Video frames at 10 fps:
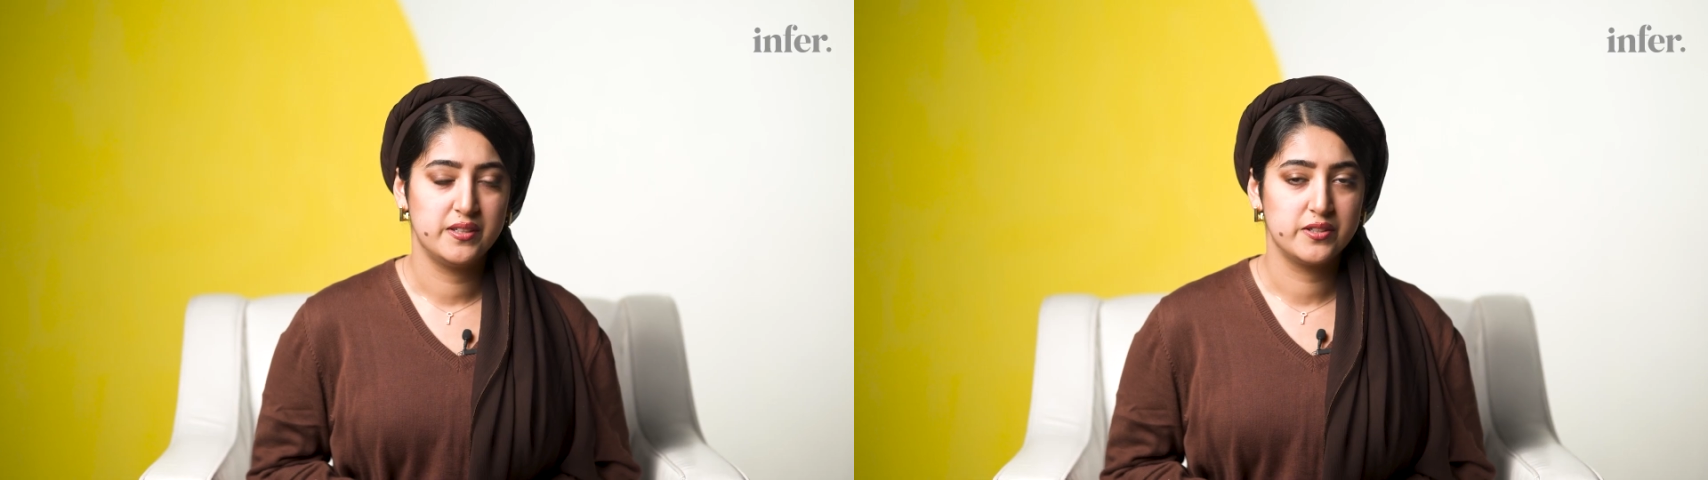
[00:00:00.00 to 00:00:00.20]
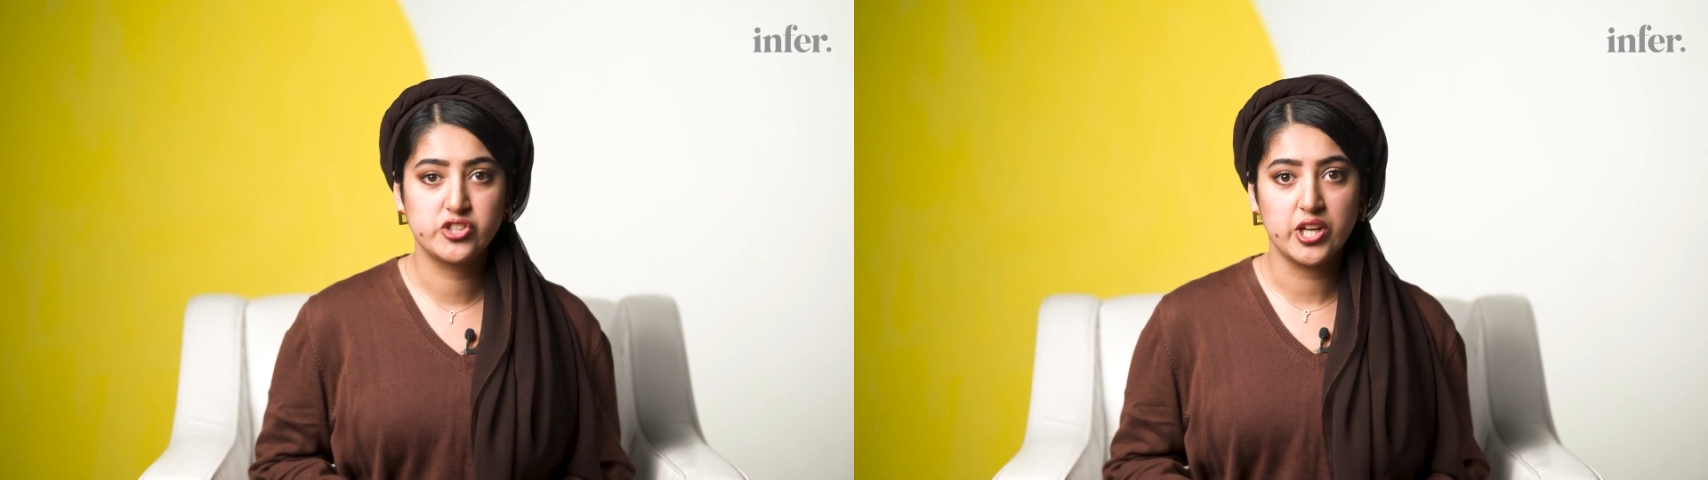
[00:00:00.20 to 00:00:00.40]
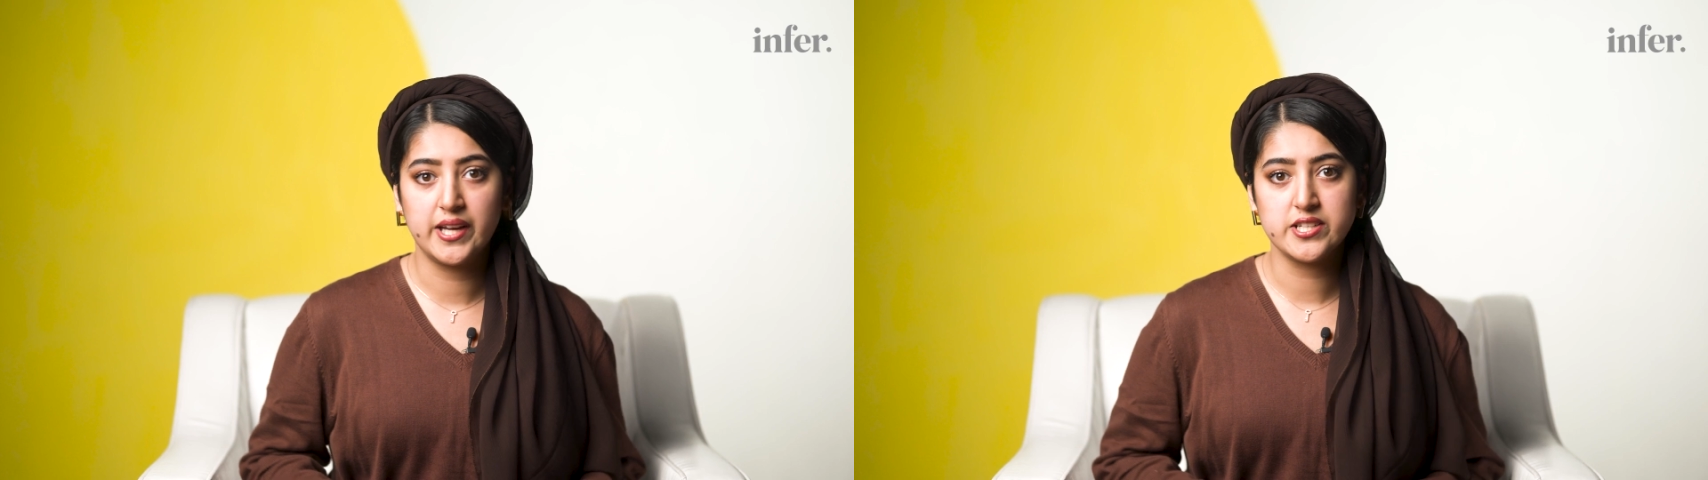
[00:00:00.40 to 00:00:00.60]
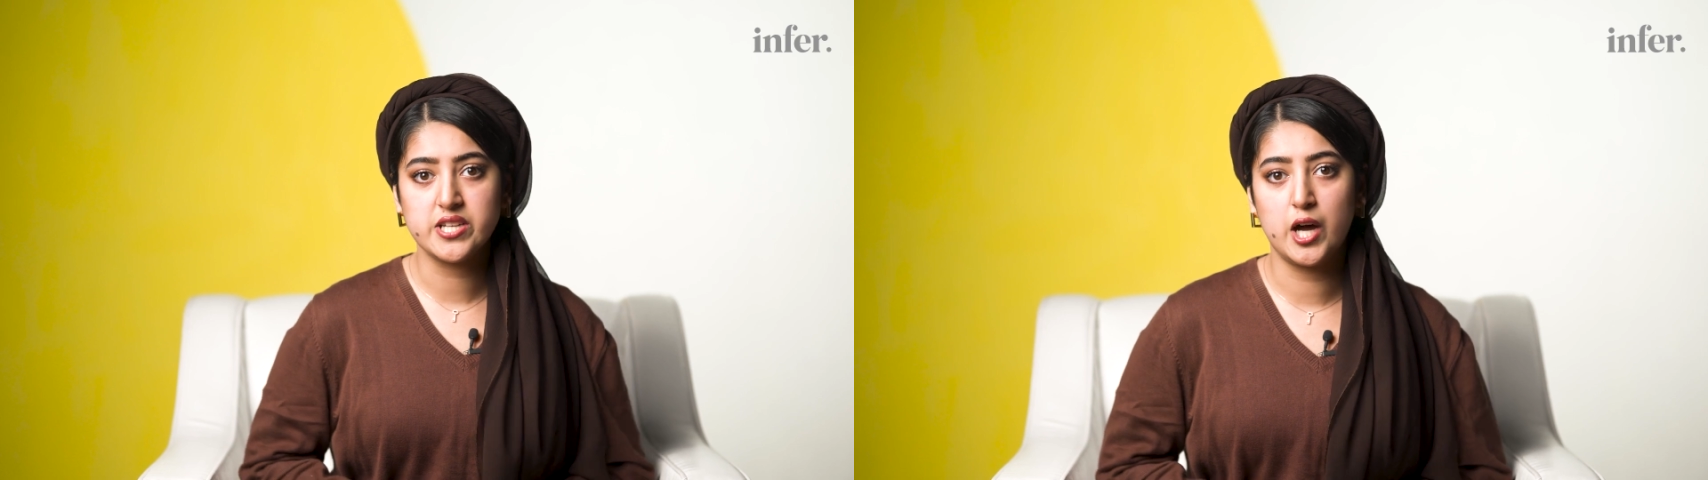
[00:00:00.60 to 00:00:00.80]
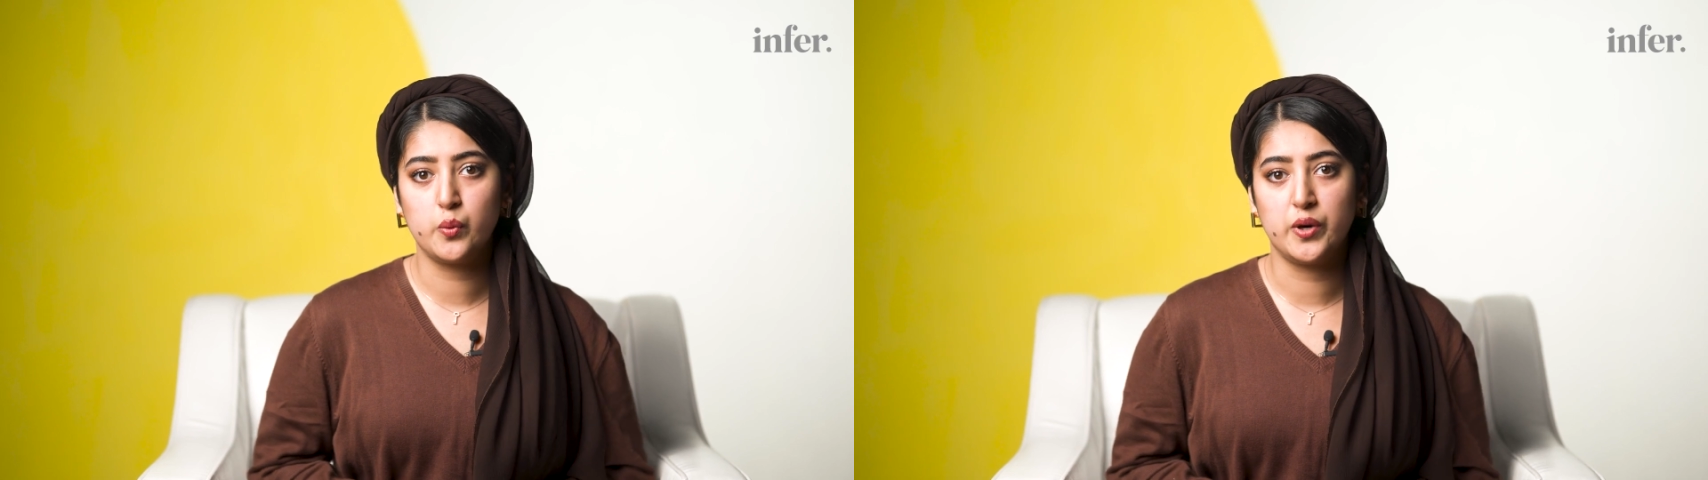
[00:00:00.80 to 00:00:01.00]
The
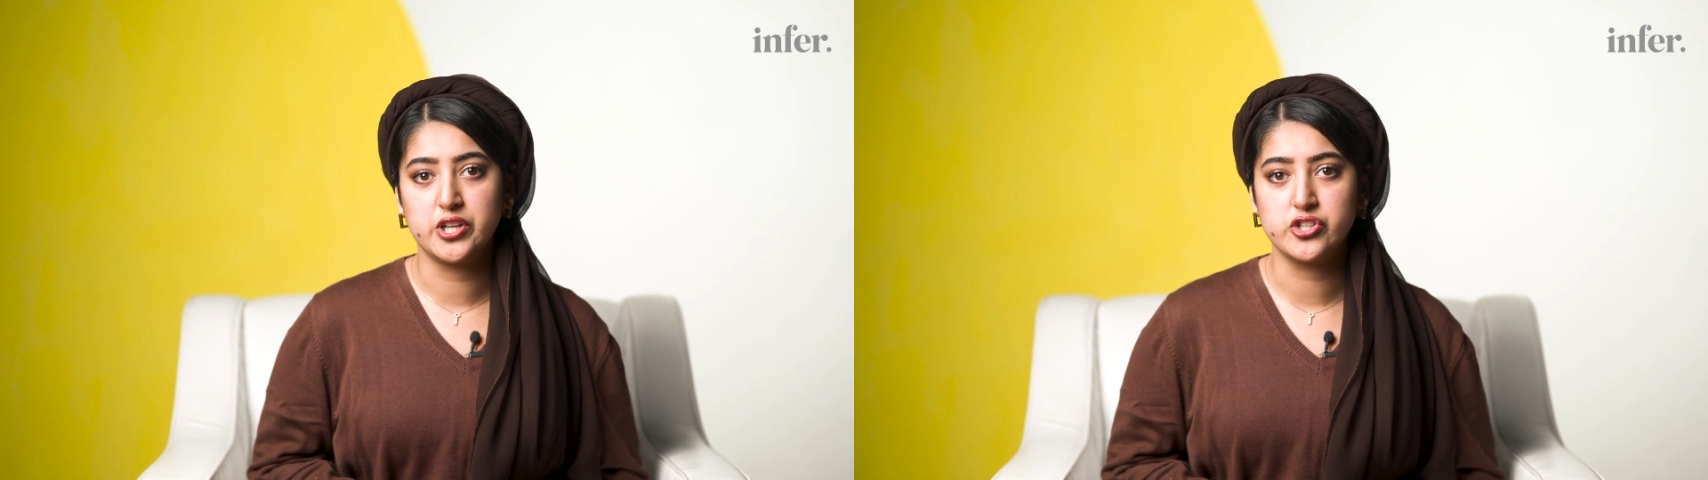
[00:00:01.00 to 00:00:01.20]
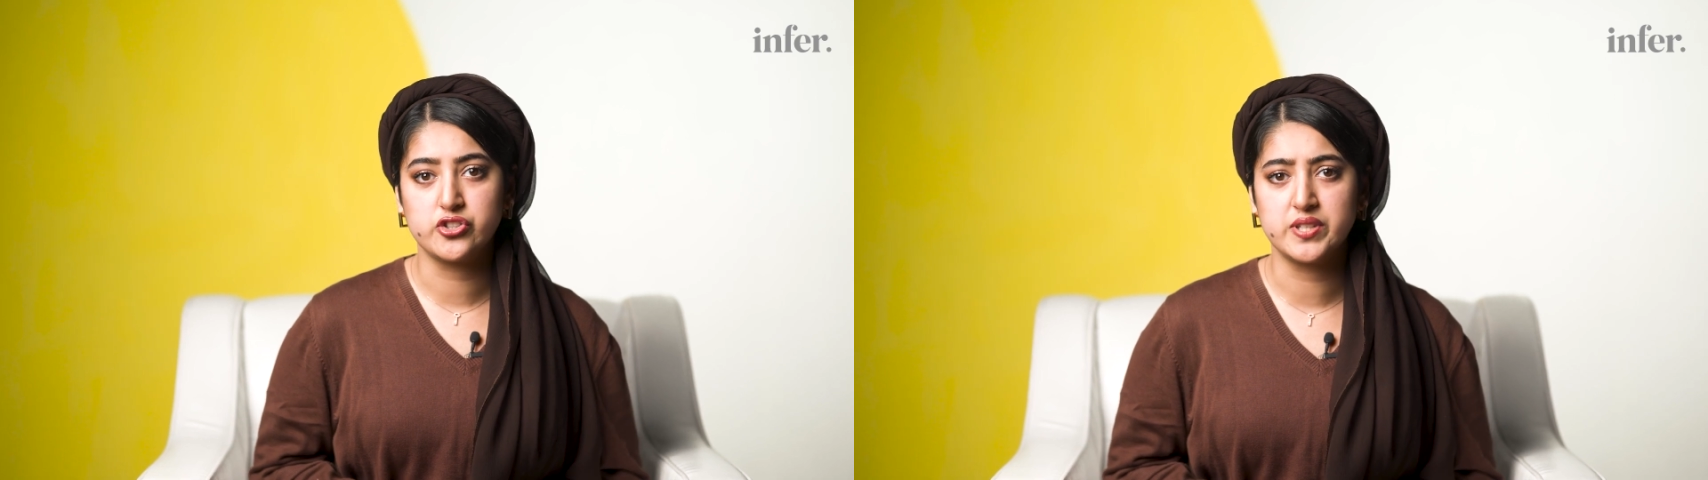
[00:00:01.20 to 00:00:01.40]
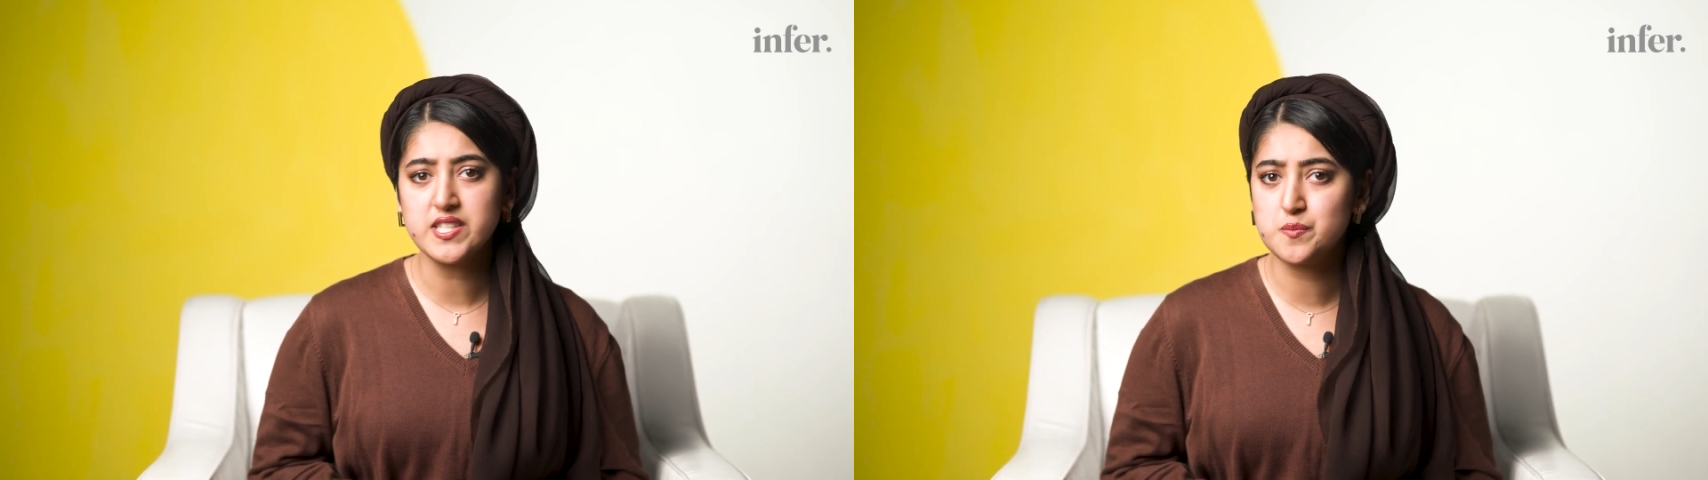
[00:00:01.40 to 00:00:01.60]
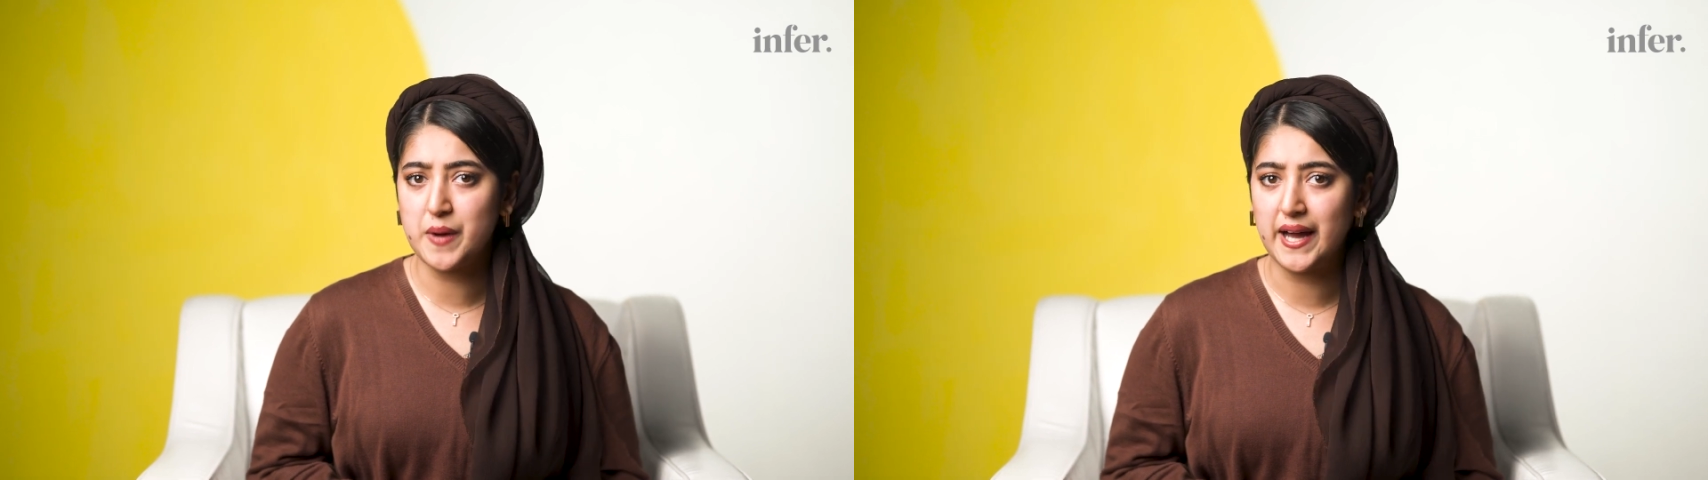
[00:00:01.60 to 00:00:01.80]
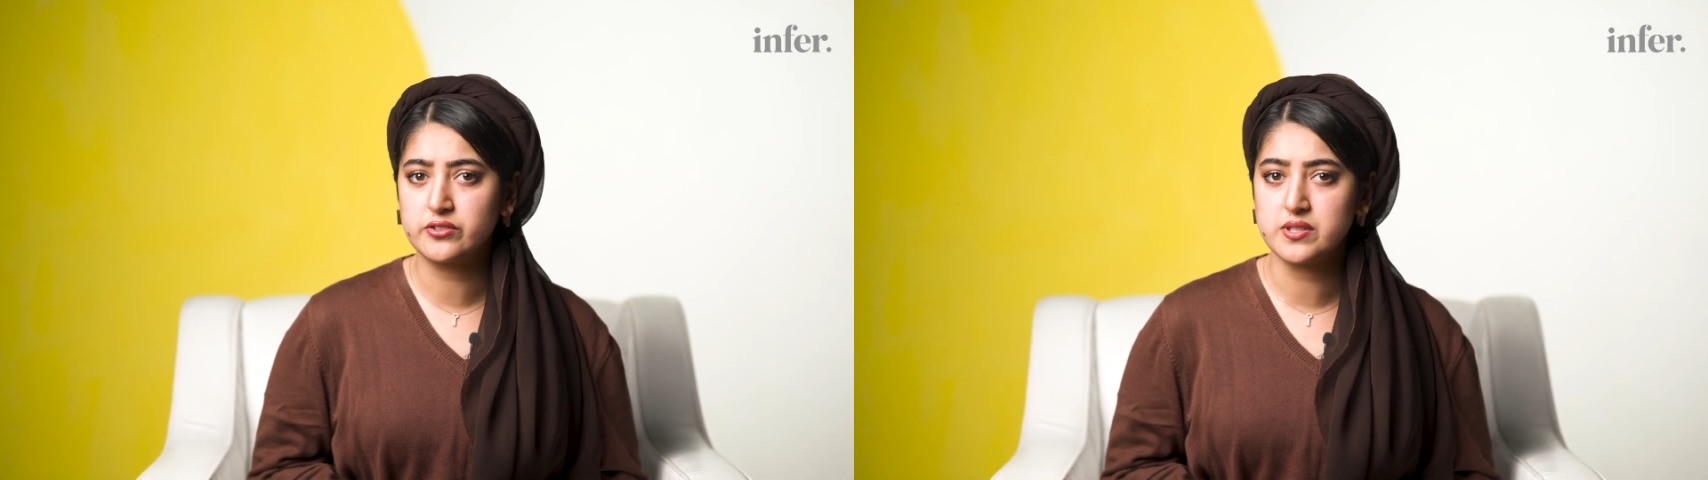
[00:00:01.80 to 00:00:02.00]
China-Taiwan issue dates
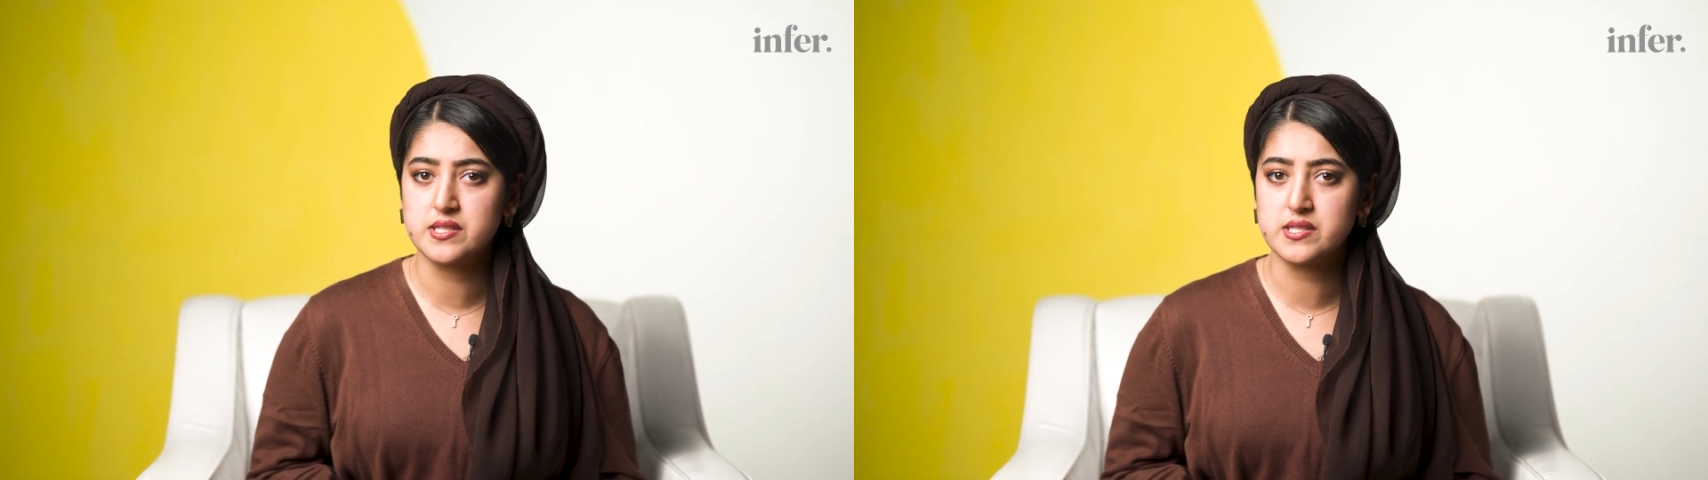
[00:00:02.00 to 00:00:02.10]
back to the